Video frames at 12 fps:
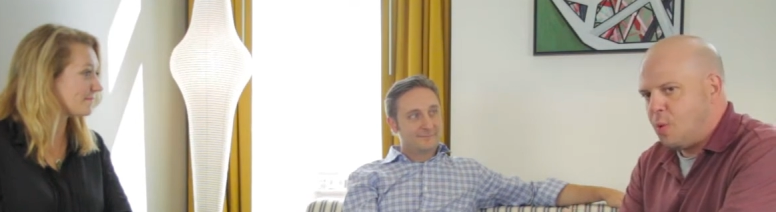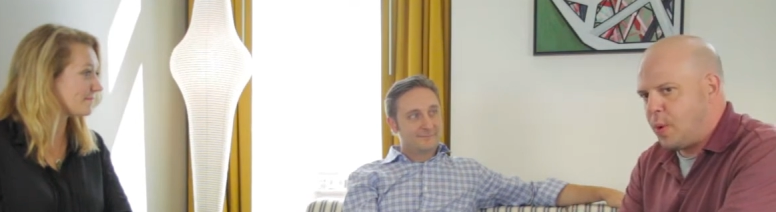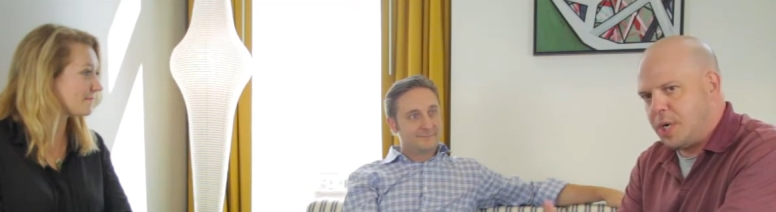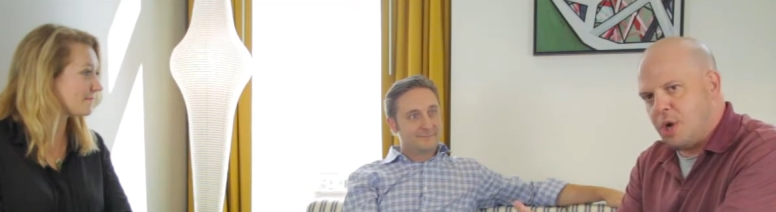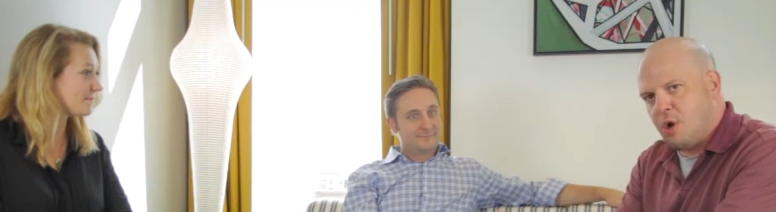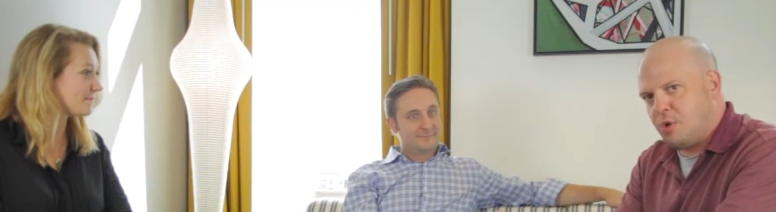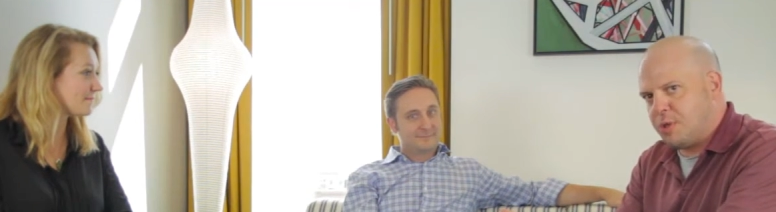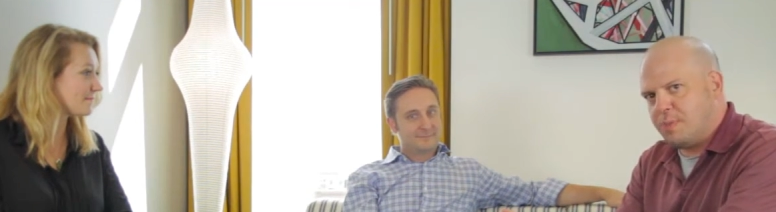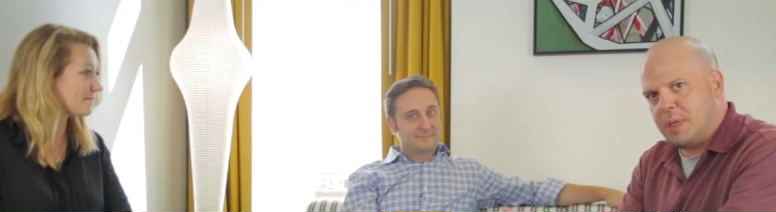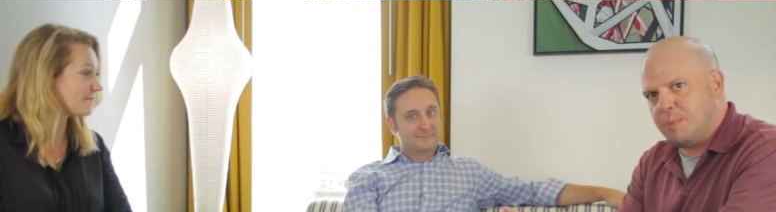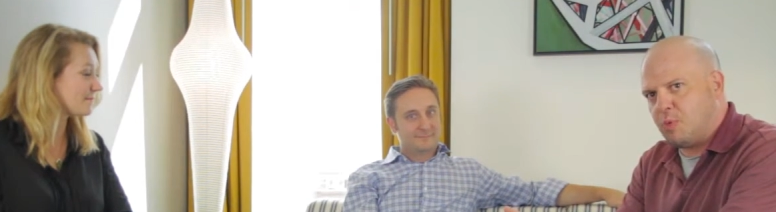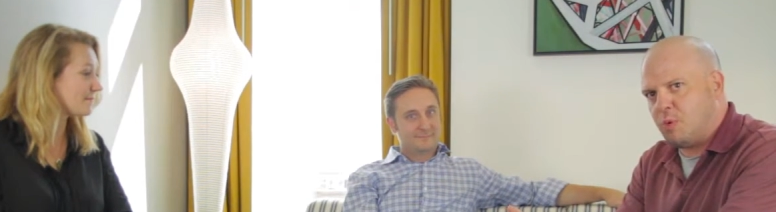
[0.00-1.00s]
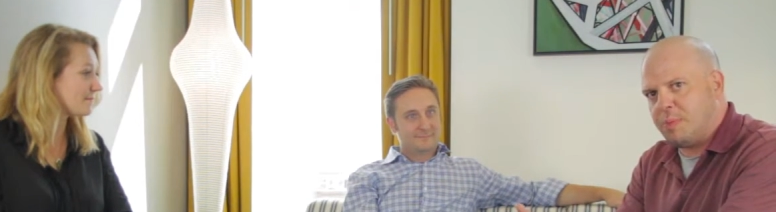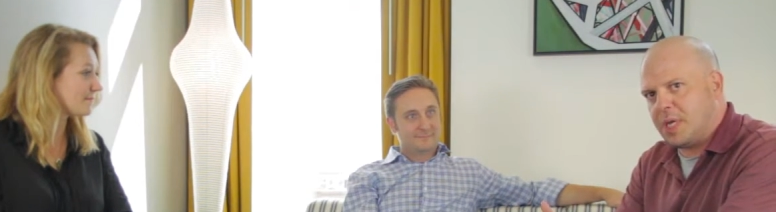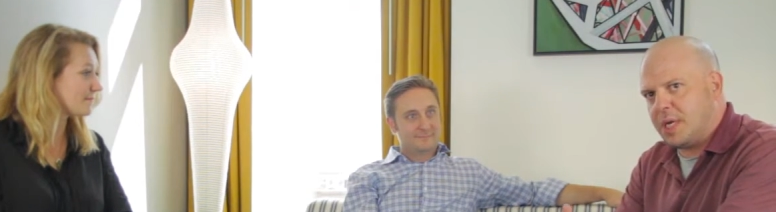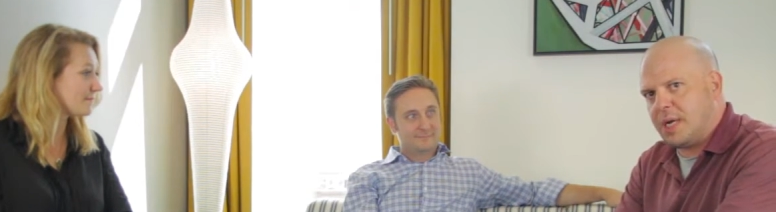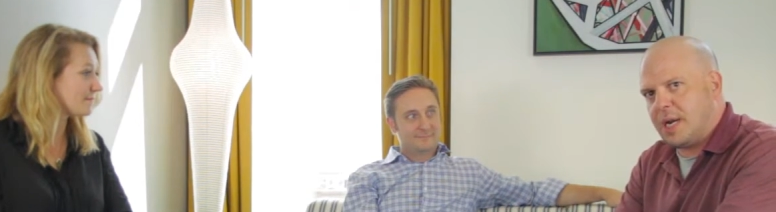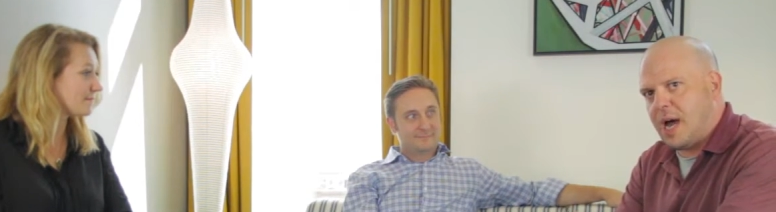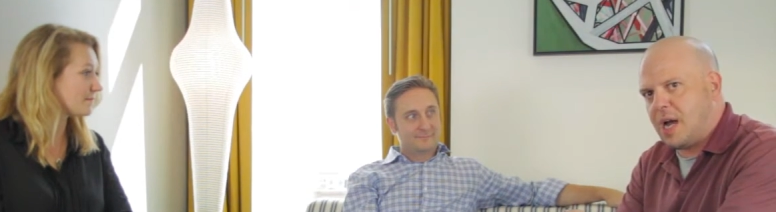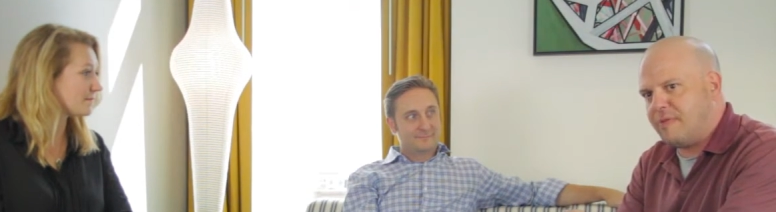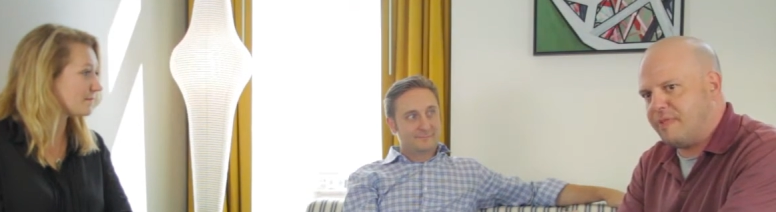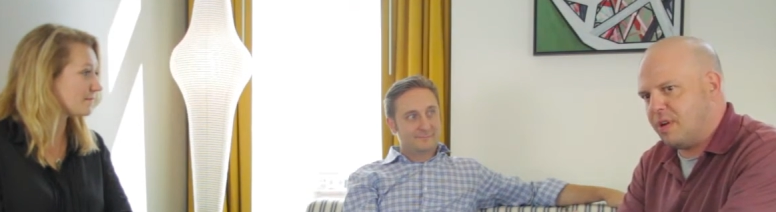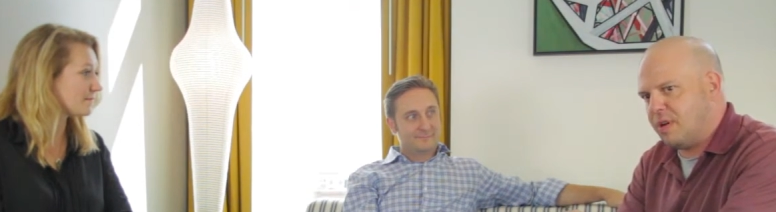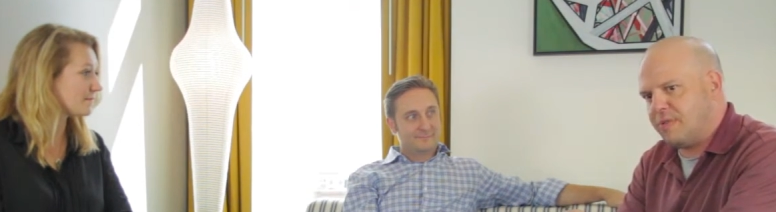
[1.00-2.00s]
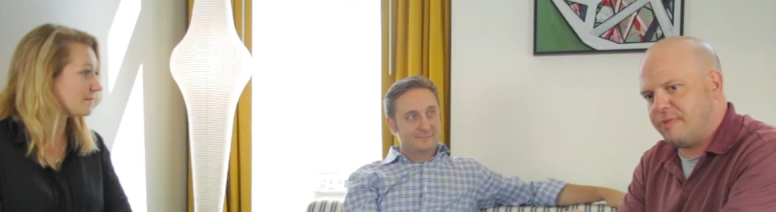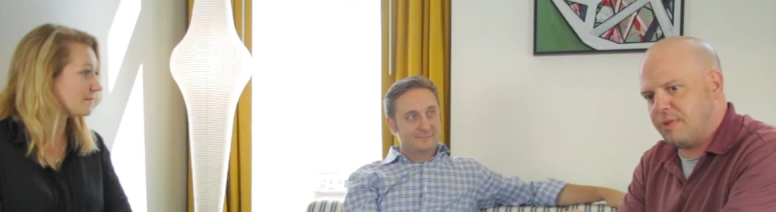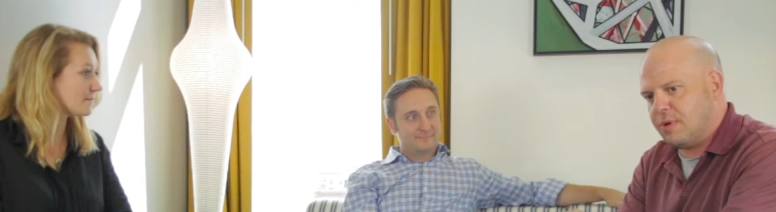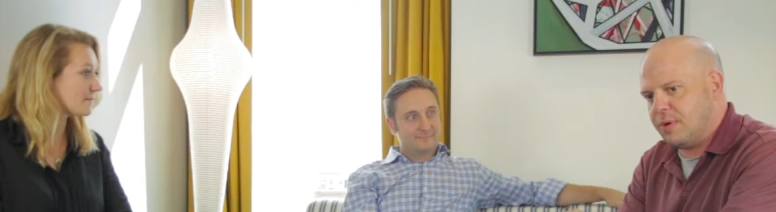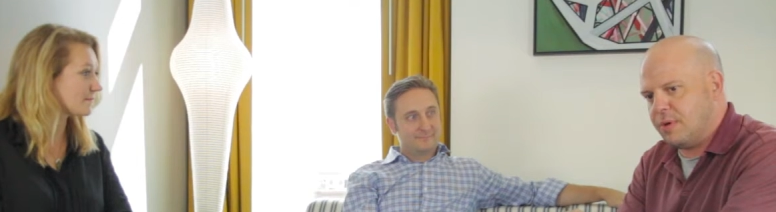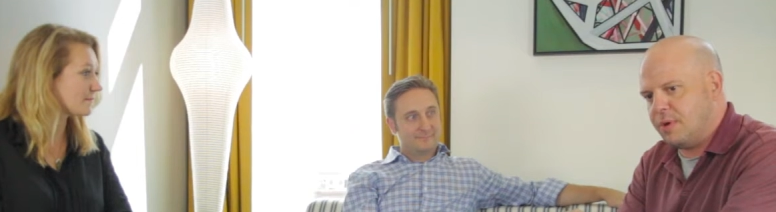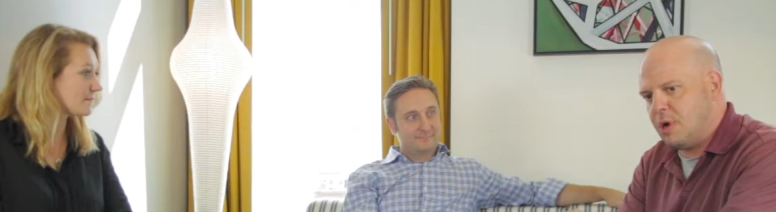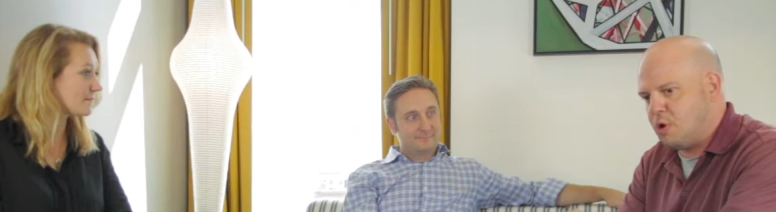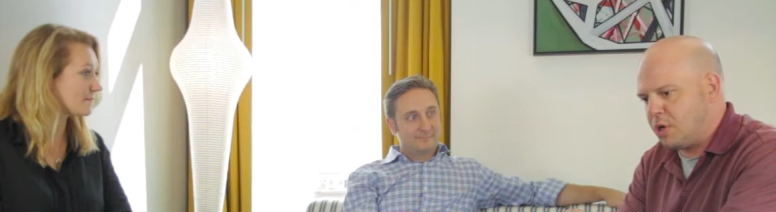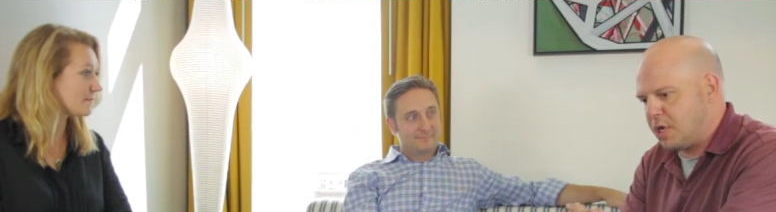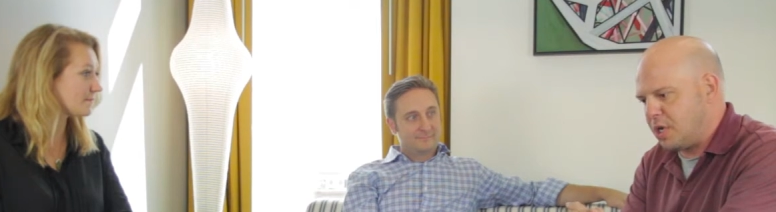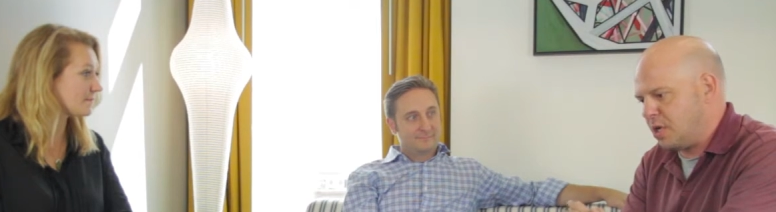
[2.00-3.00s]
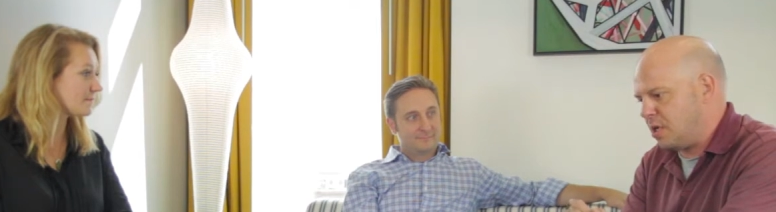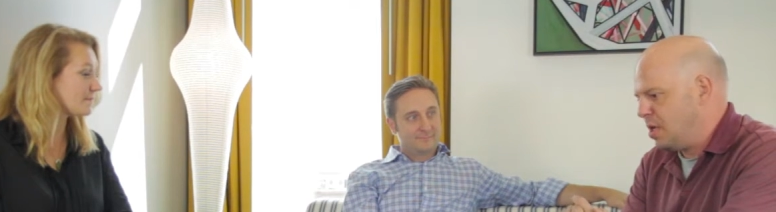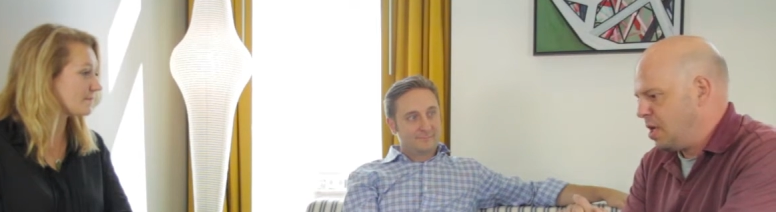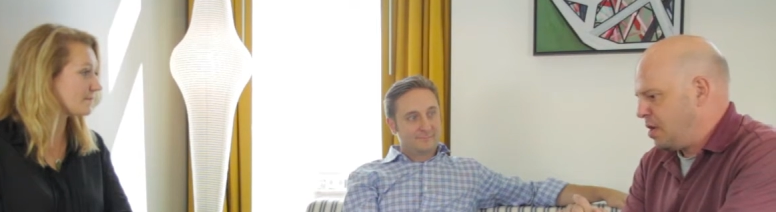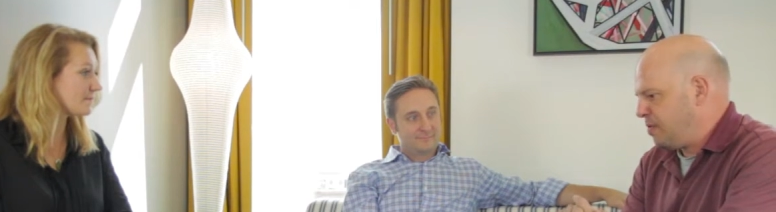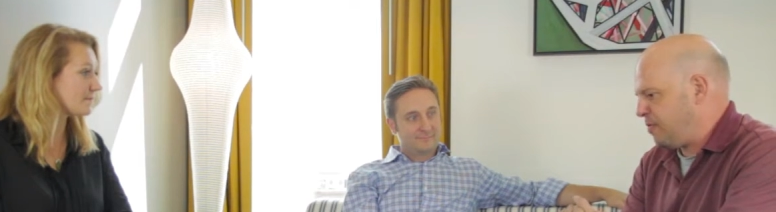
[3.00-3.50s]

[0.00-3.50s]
Speaker 1: We know that people will be in and out of here for yoga,